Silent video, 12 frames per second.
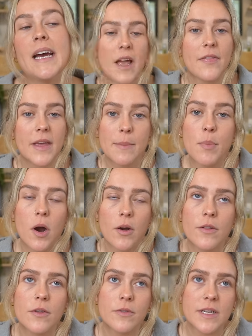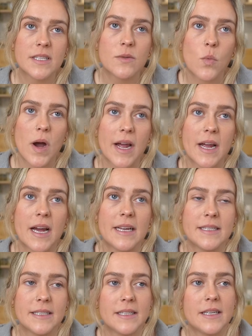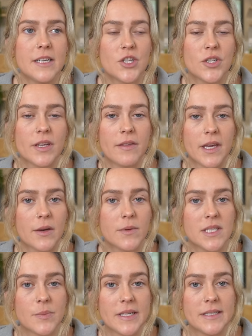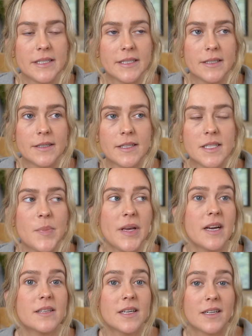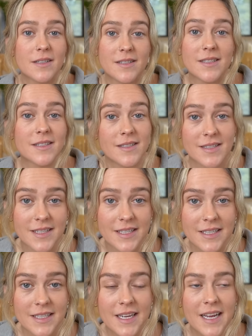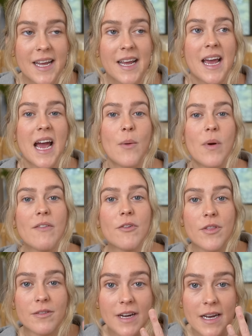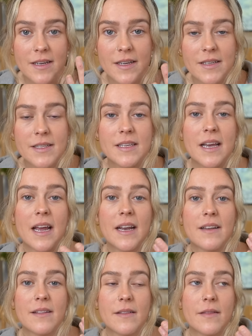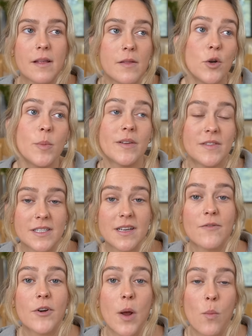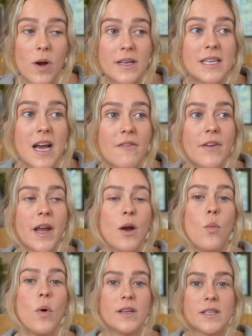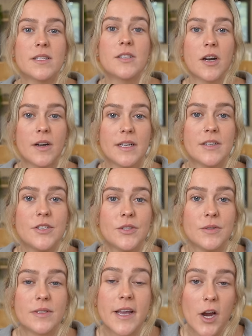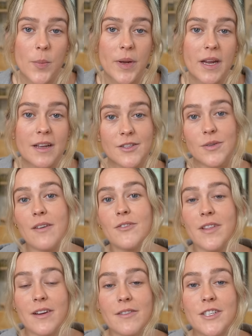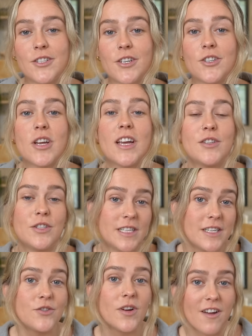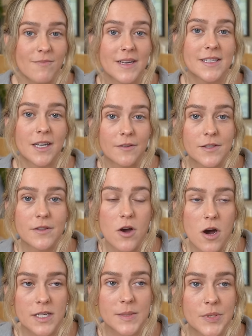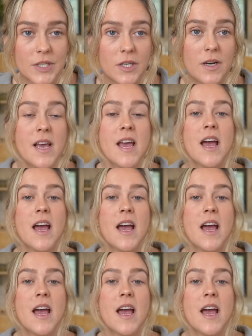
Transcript: I think part of the reason why I didn't initially think it was a big deal is because I could still see. However, the redness and the, the little bit of discomfort I was having was starting to scare me. And so after that research, I did drive myself to the hospital.